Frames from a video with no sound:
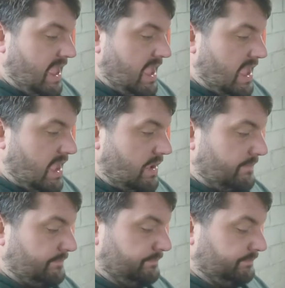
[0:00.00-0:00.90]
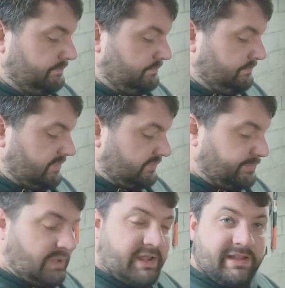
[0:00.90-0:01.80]
There's
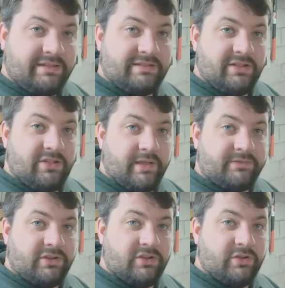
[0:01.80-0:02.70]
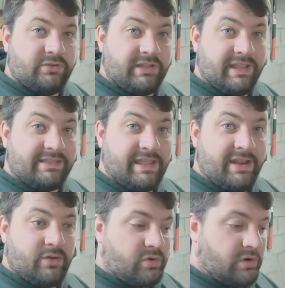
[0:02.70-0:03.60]
plenty still left to do to get
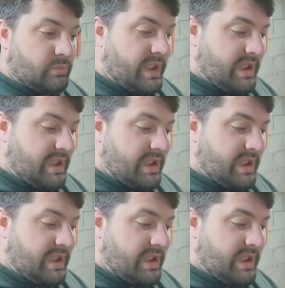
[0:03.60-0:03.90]
that in order.